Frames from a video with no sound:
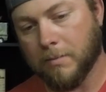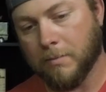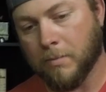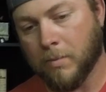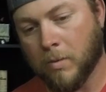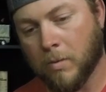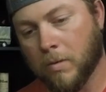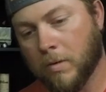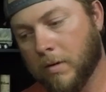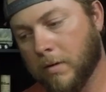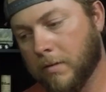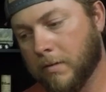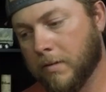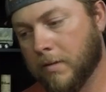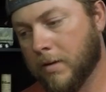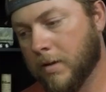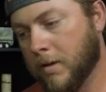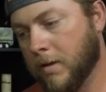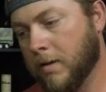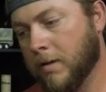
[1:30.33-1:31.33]
more
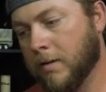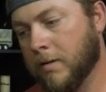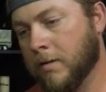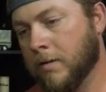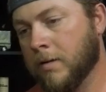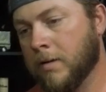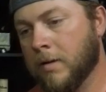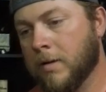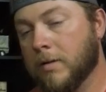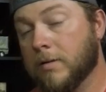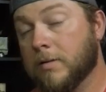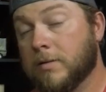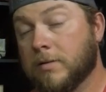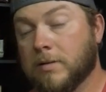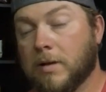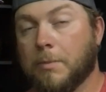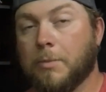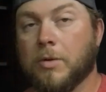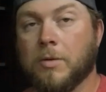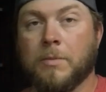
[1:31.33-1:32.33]
than
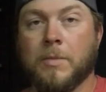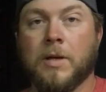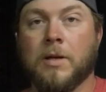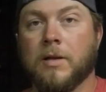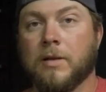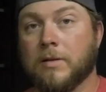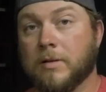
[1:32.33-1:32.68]
supplemented